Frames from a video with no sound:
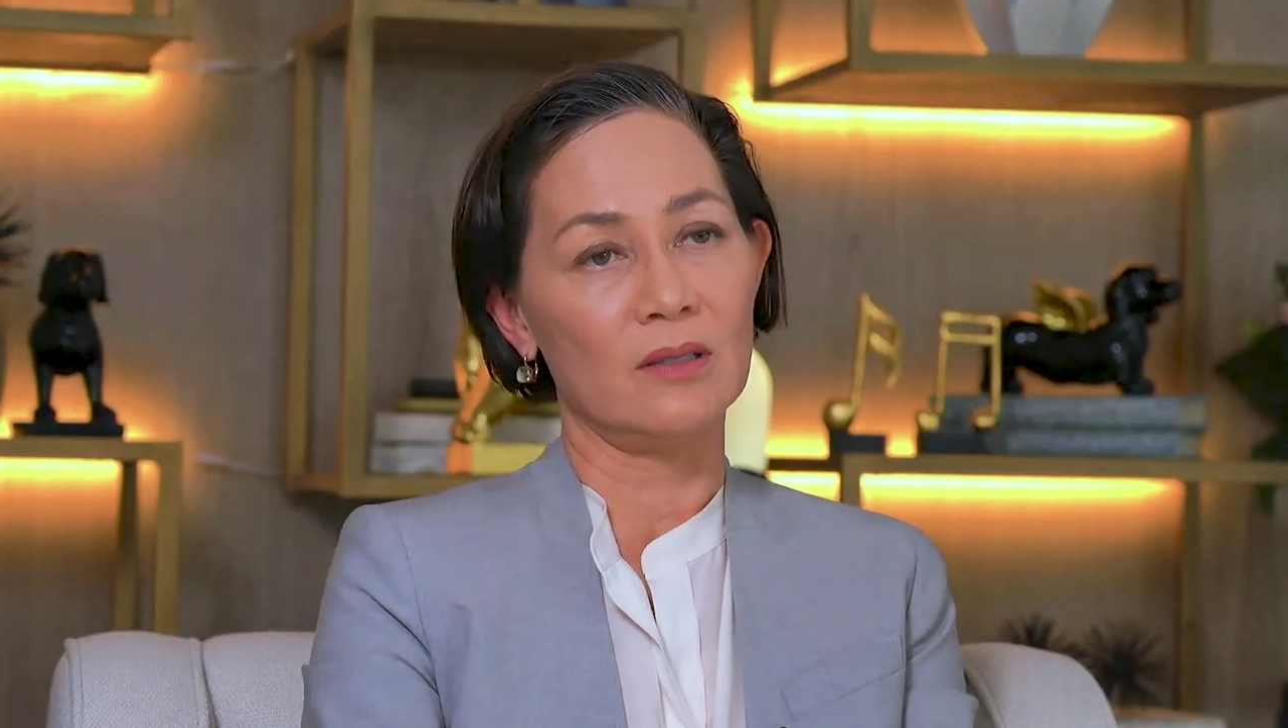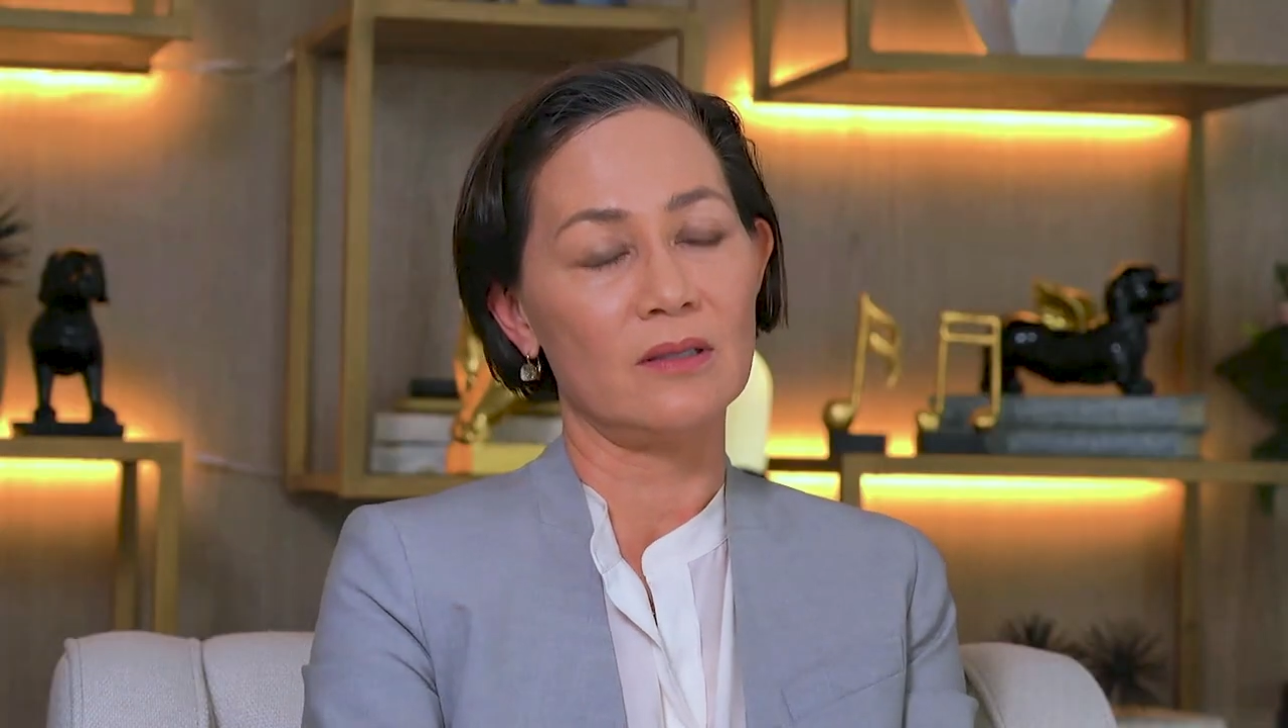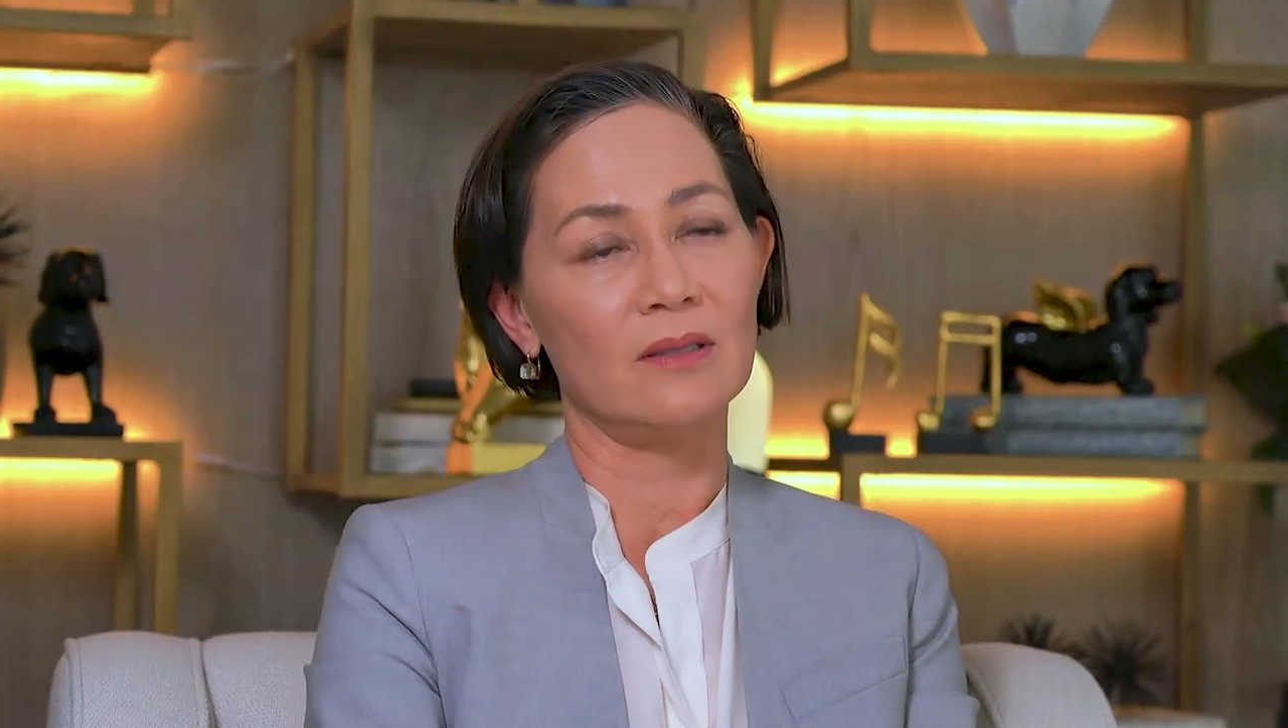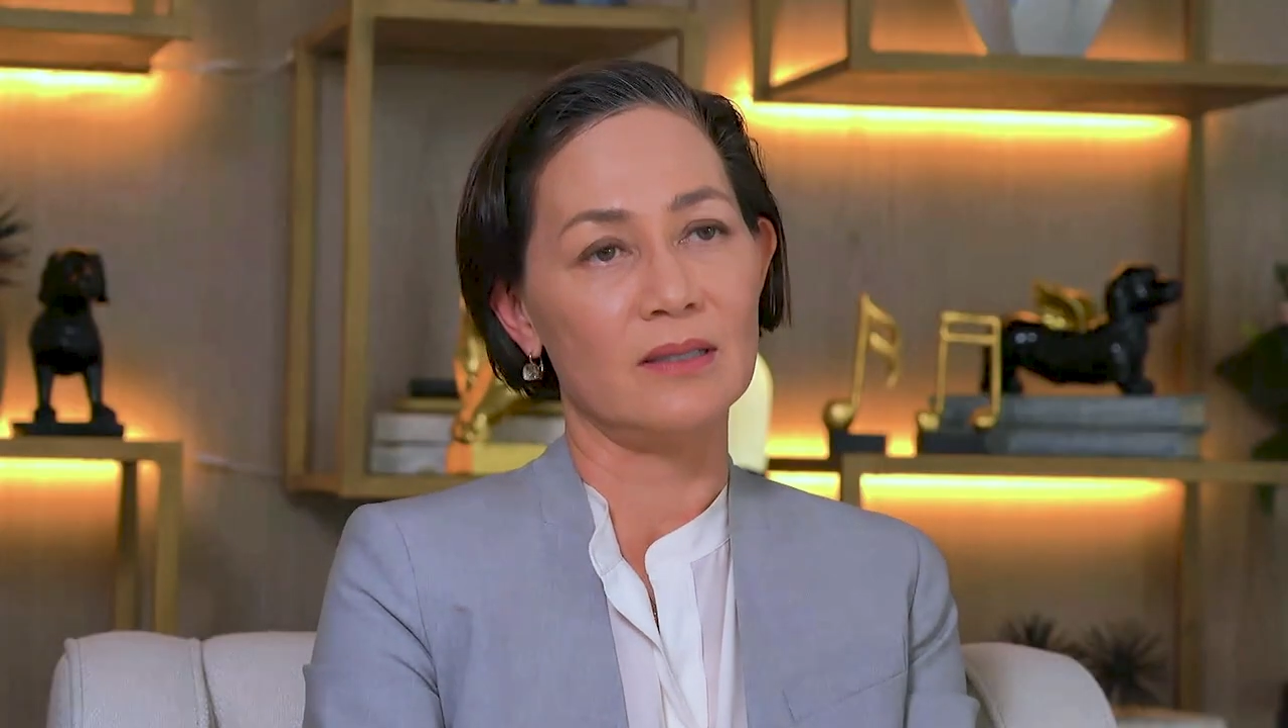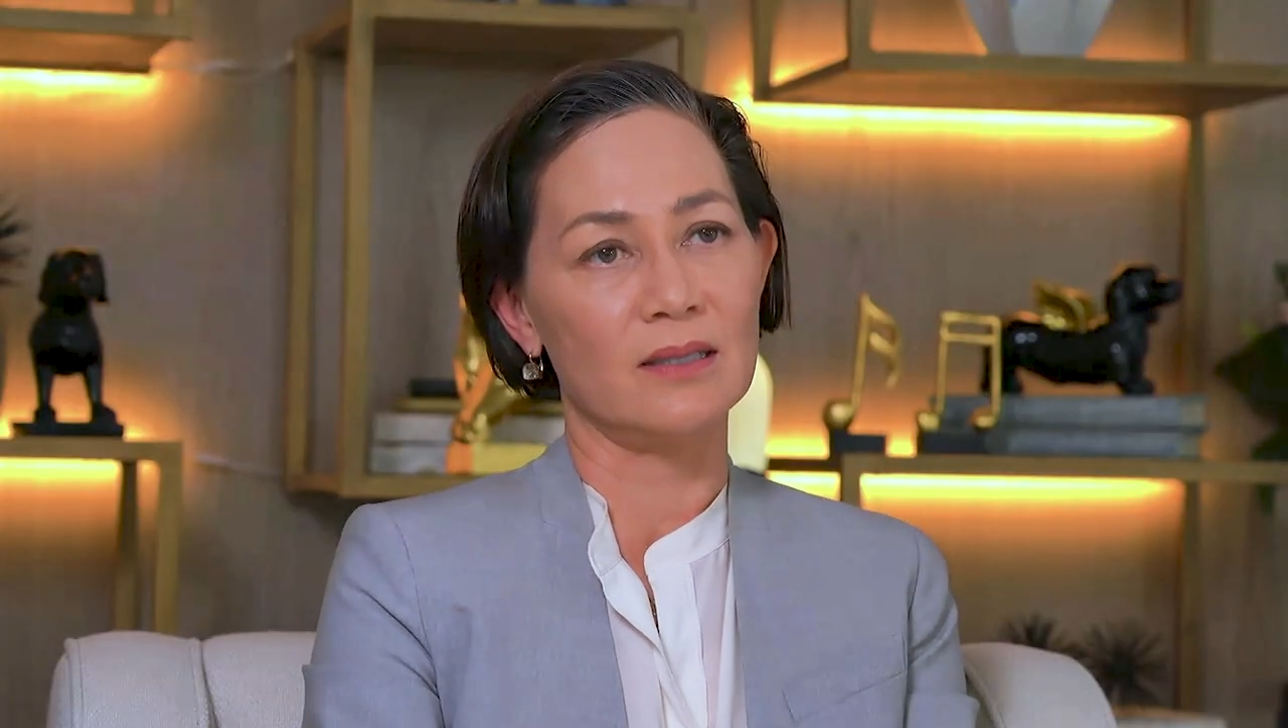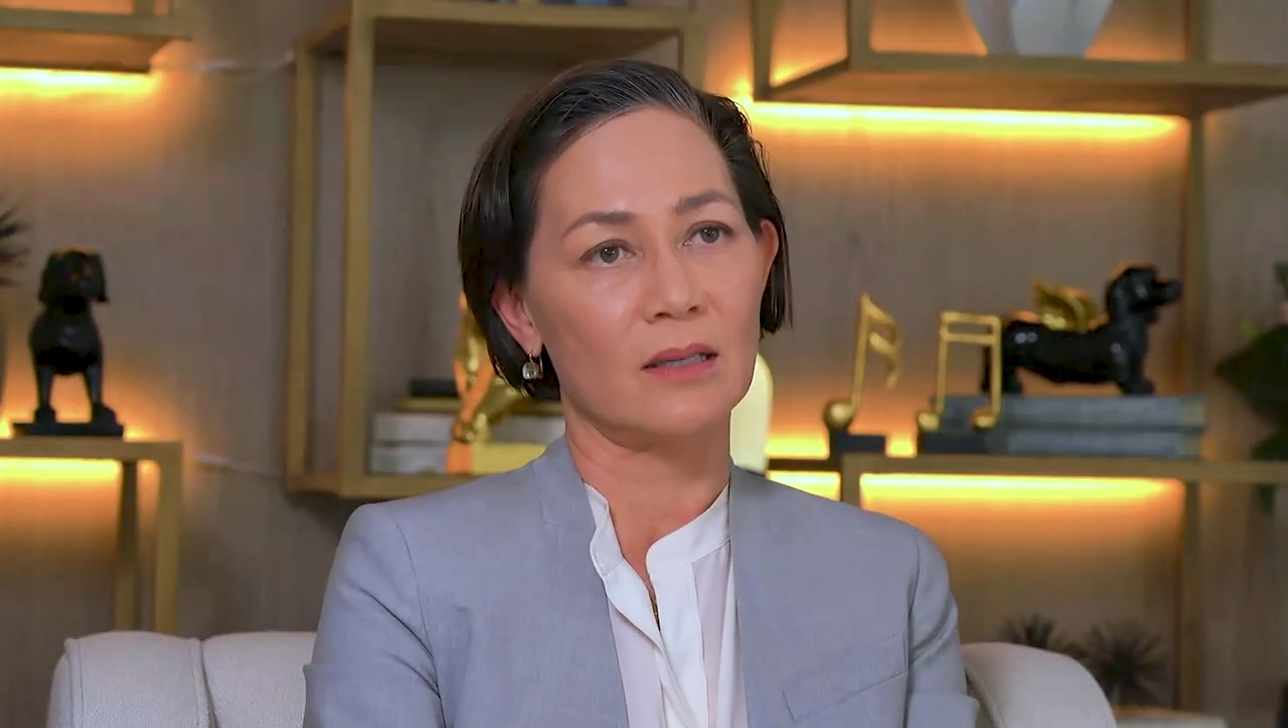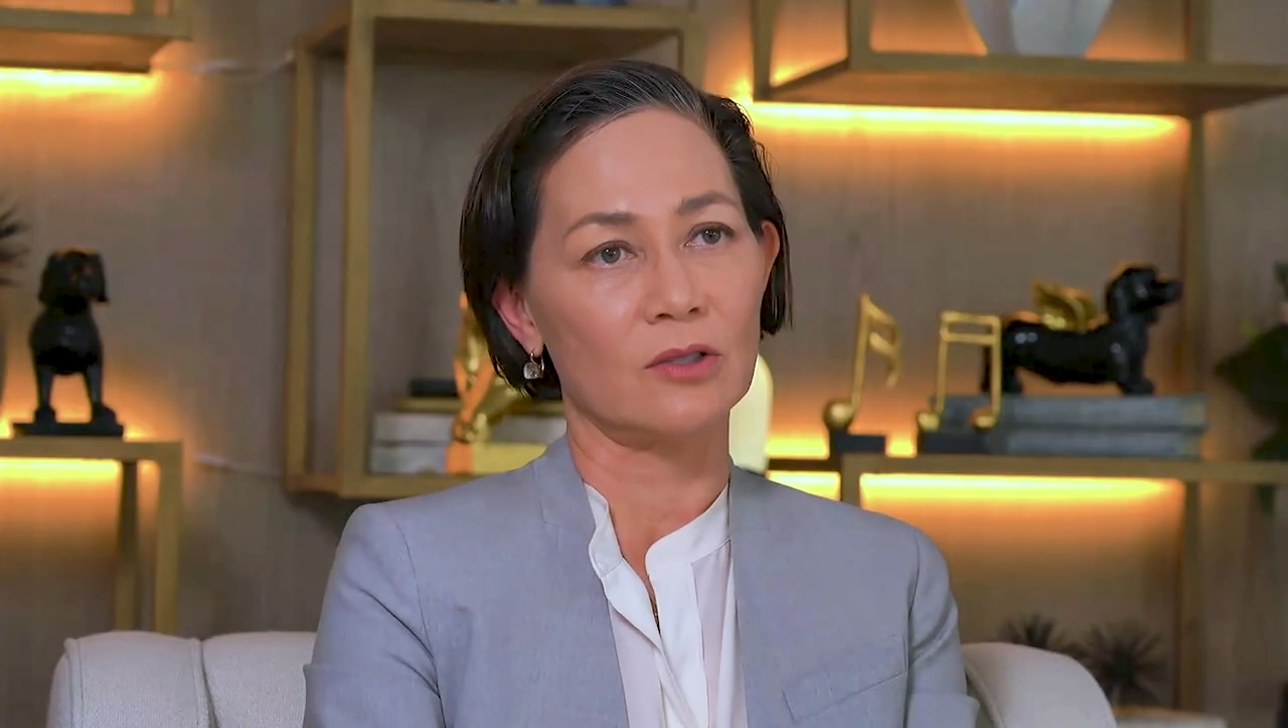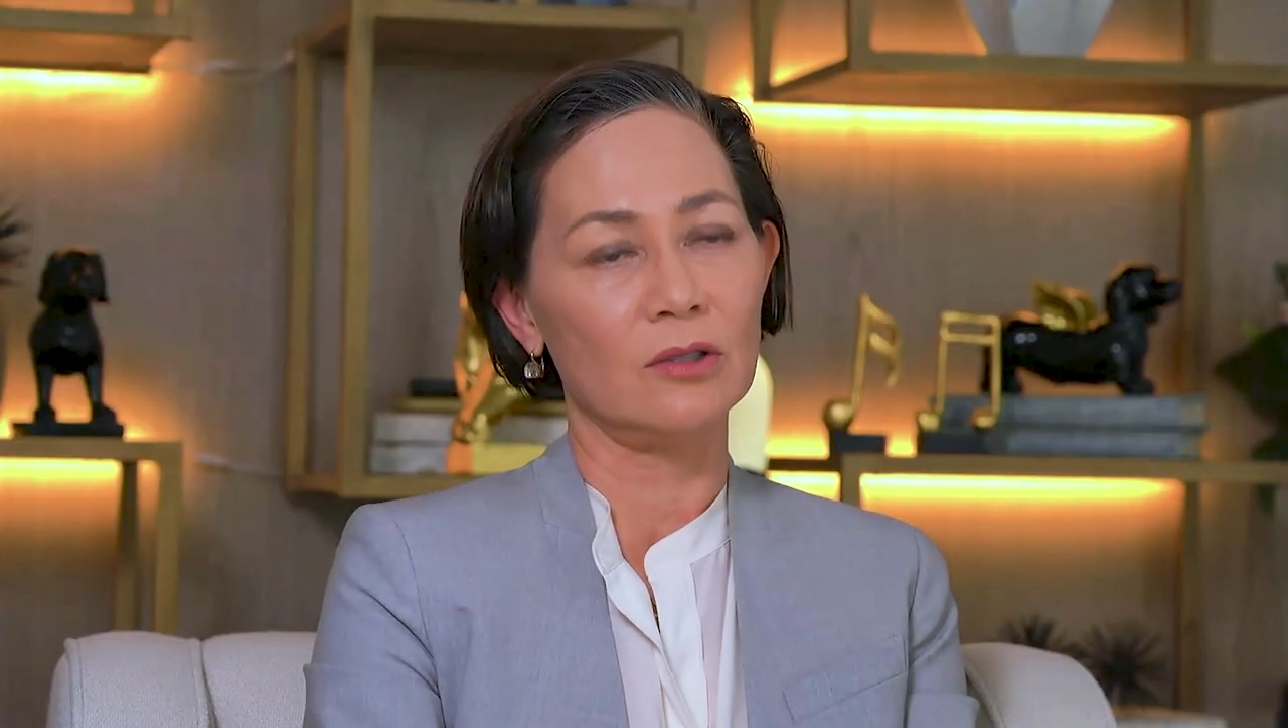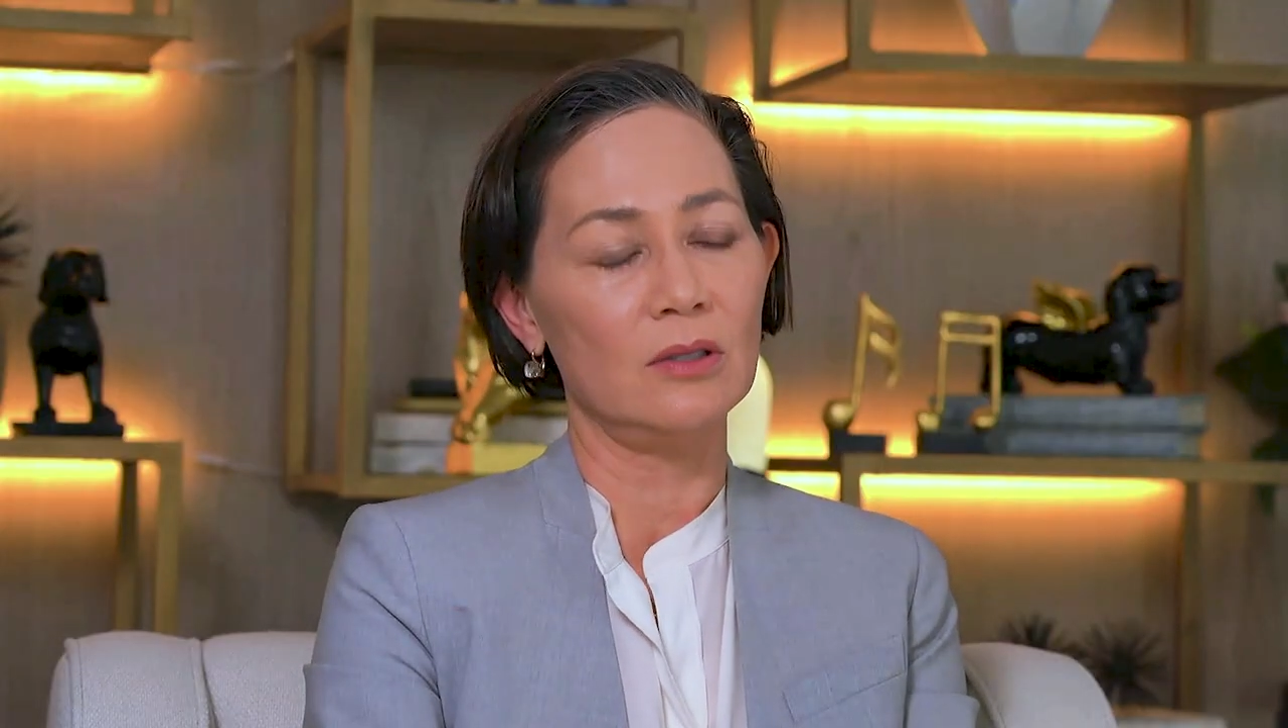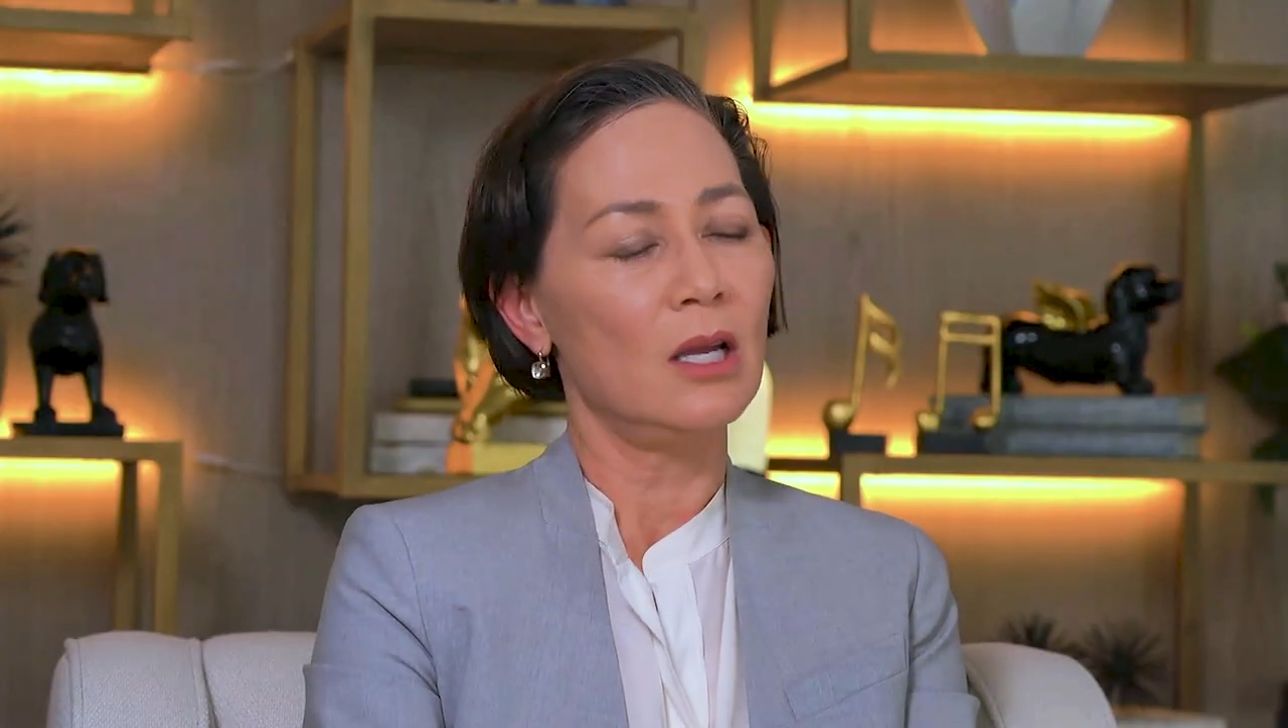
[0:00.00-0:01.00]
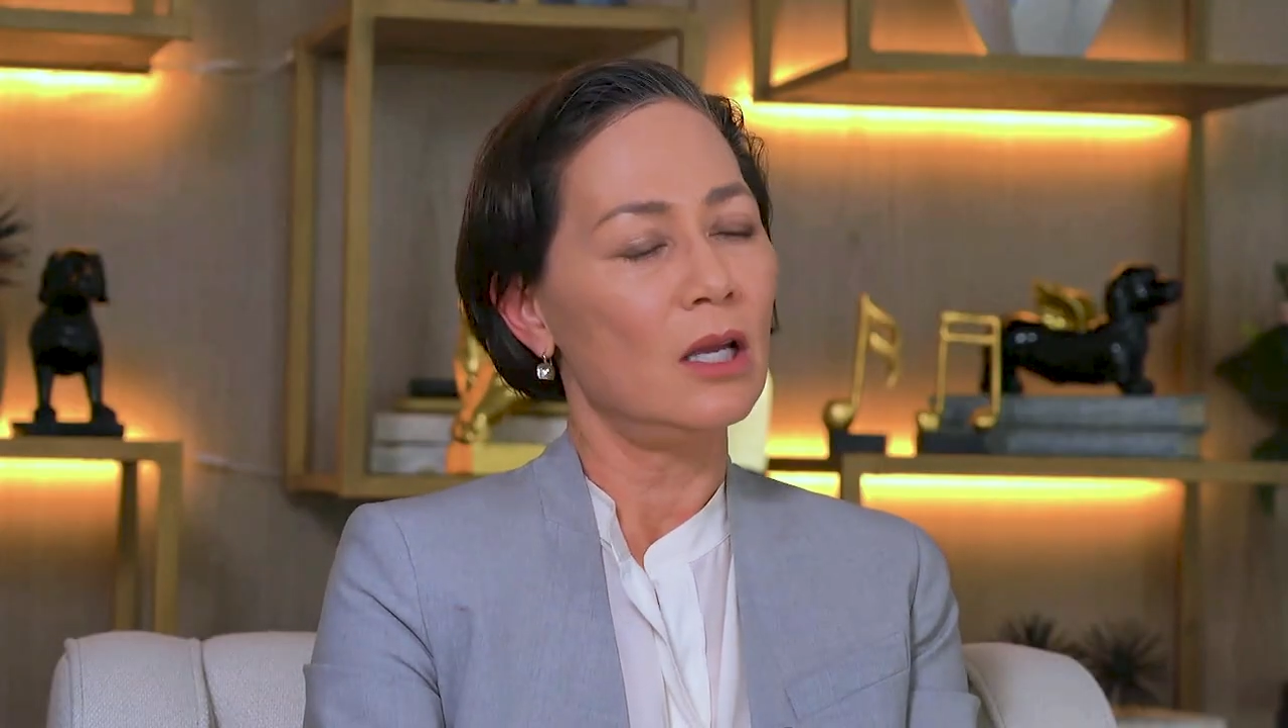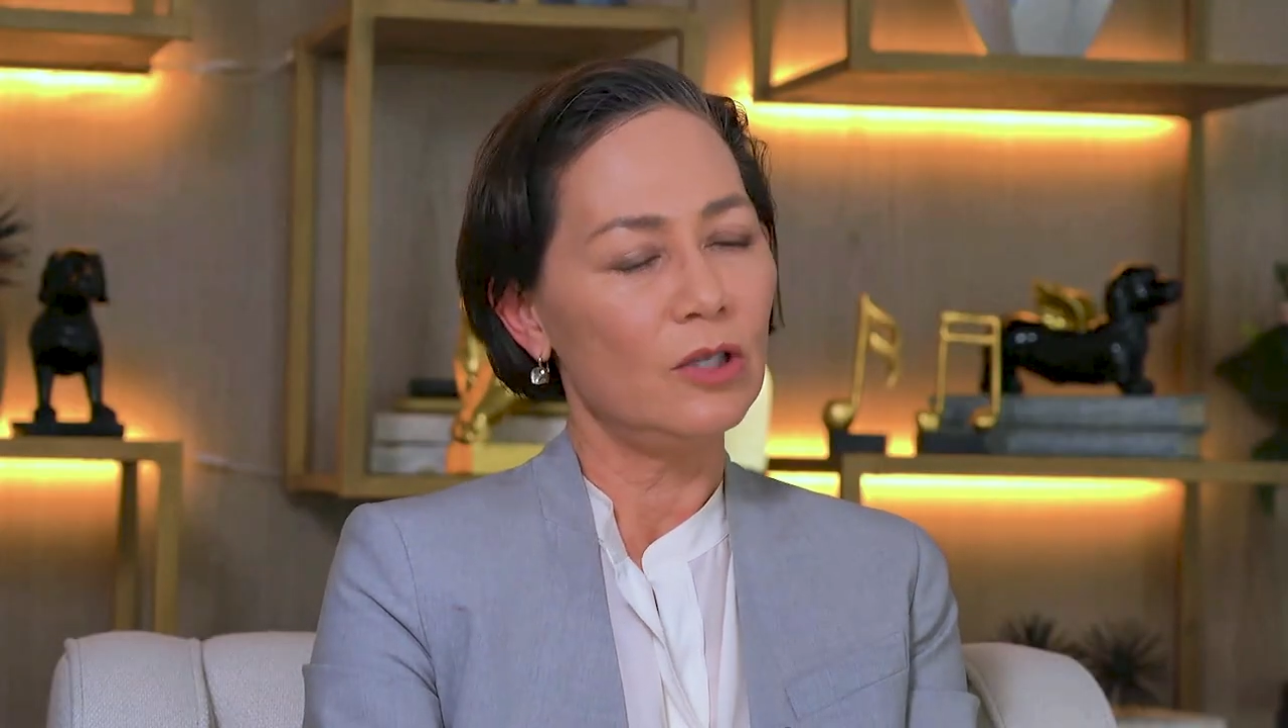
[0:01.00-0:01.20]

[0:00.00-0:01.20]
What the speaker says: and to the discussion,